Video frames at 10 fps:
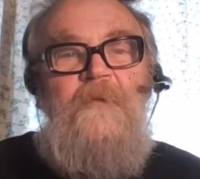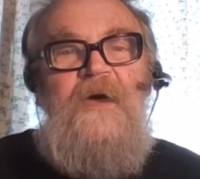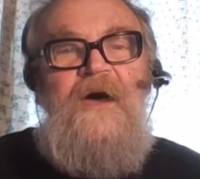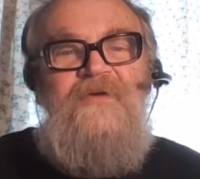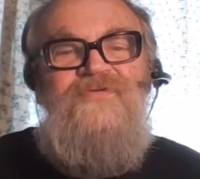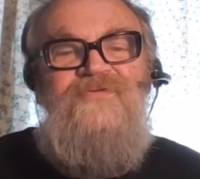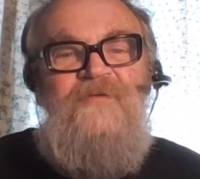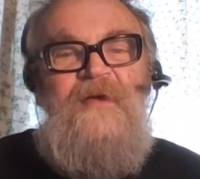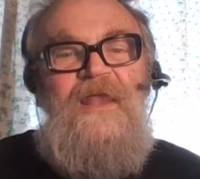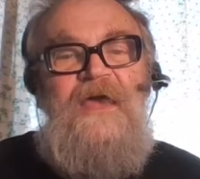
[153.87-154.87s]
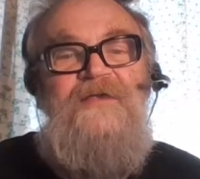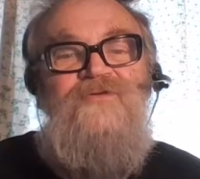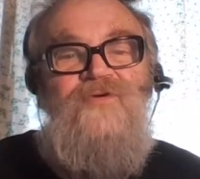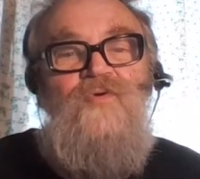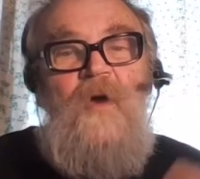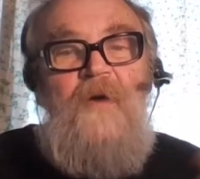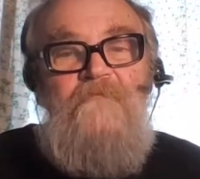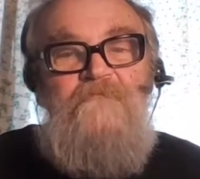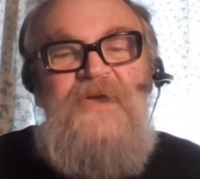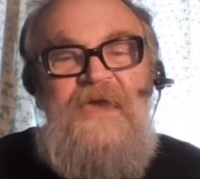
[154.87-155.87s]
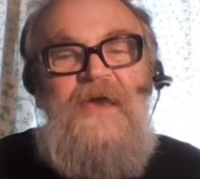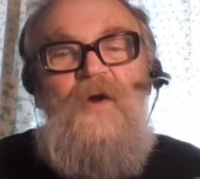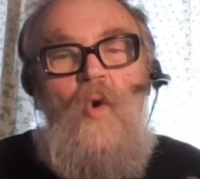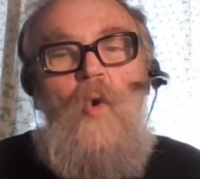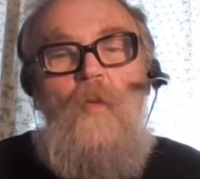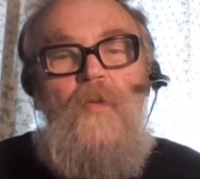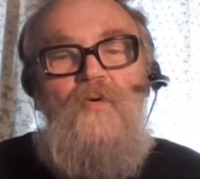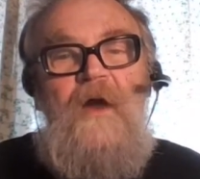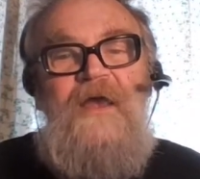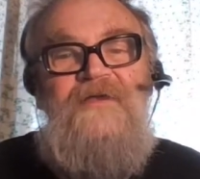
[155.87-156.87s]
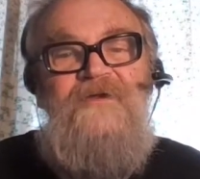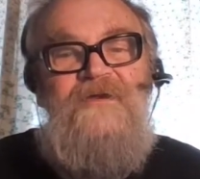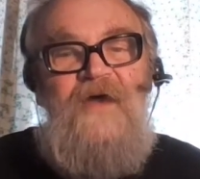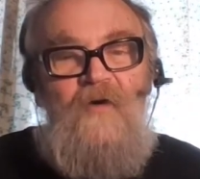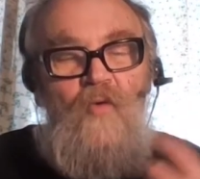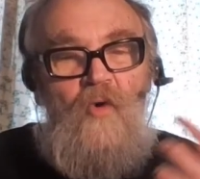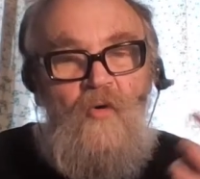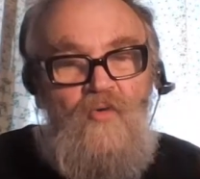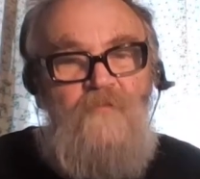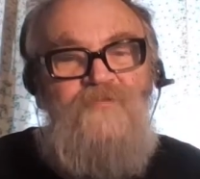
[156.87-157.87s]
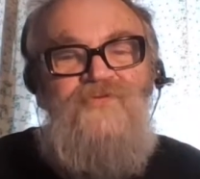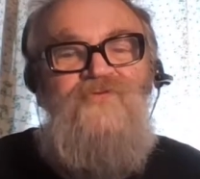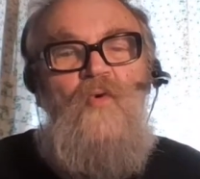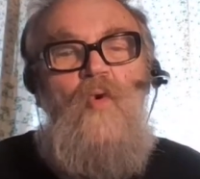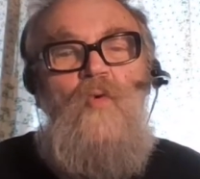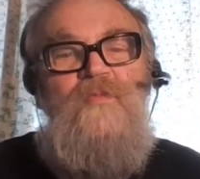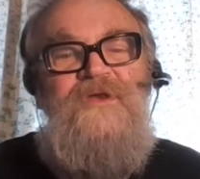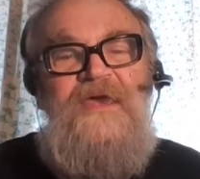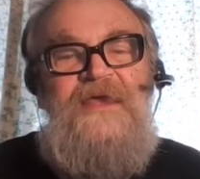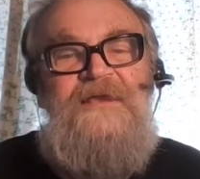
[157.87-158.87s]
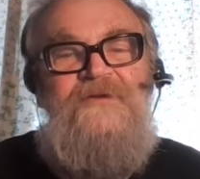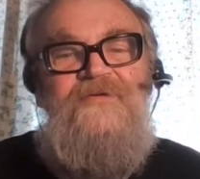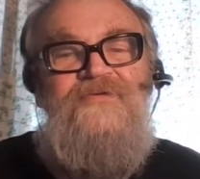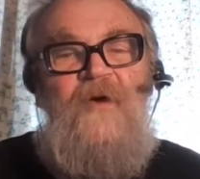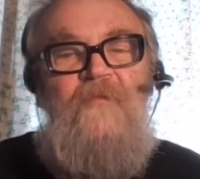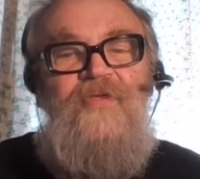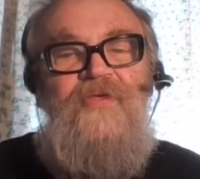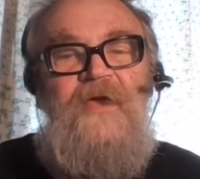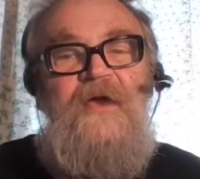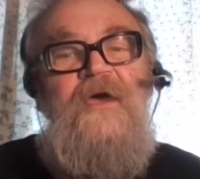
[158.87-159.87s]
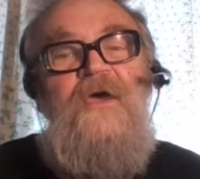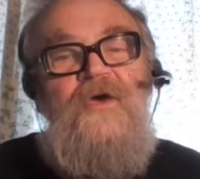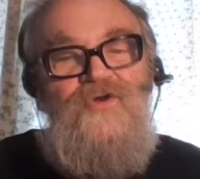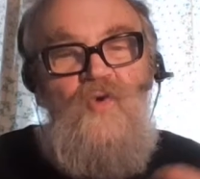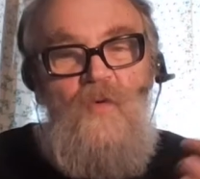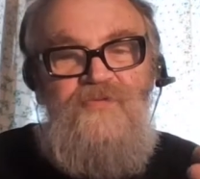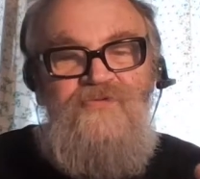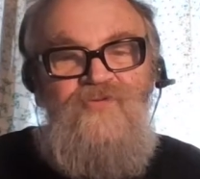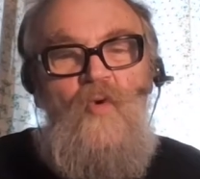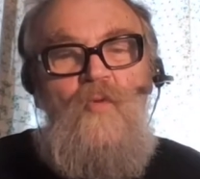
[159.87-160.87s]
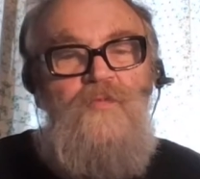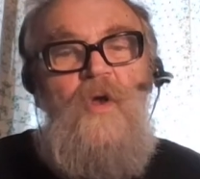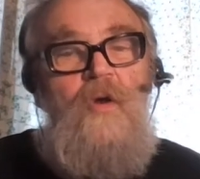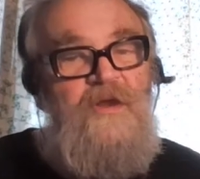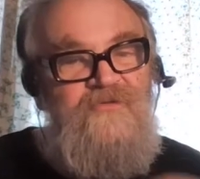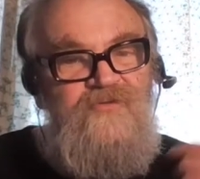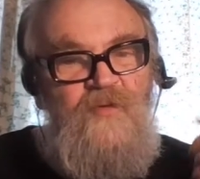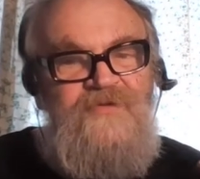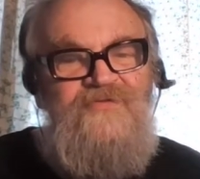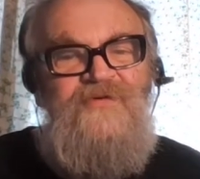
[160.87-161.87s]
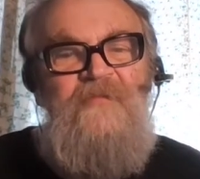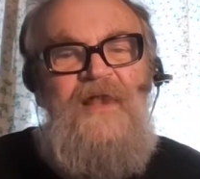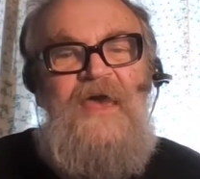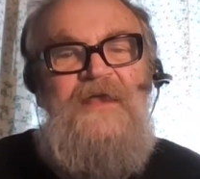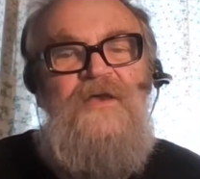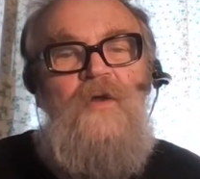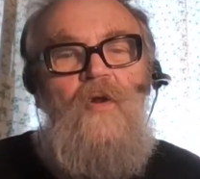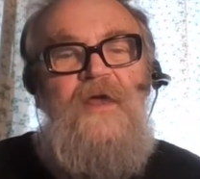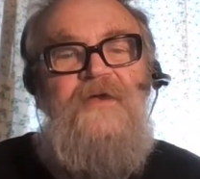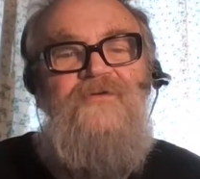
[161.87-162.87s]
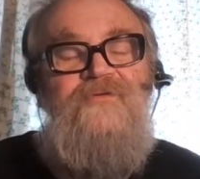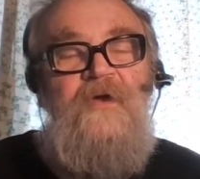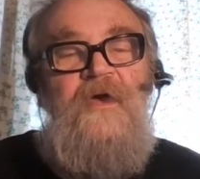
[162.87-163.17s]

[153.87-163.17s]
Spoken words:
assimilate, to be incorporated or absorbed into something, to absorb knowledge, to assimilate knowledge.